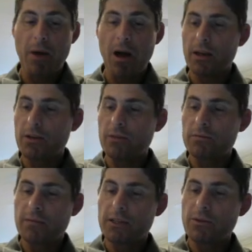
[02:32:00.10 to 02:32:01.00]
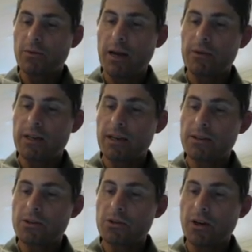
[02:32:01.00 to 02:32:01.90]
molecule. That's what I would
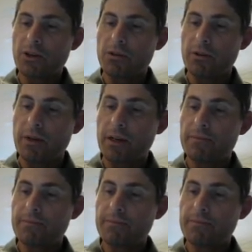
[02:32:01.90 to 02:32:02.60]
guess the structure to be.